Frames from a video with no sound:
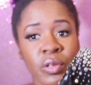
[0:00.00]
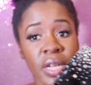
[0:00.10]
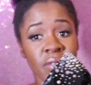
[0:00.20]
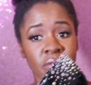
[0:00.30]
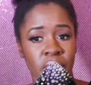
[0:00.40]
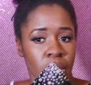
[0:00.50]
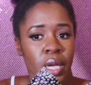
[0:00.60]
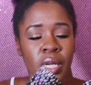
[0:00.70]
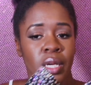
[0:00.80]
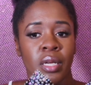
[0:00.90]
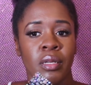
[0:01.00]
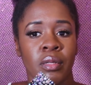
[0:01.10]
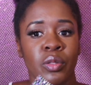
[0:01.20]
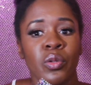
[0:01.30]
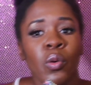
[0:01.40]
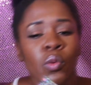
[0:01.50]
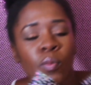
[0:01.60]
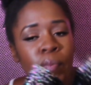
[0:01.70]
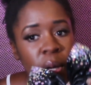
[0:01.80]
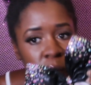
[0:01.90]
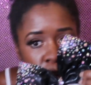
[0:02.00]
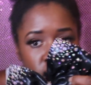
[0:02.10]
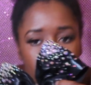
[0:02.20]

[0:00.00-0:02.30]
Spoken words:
on every, like, not all bow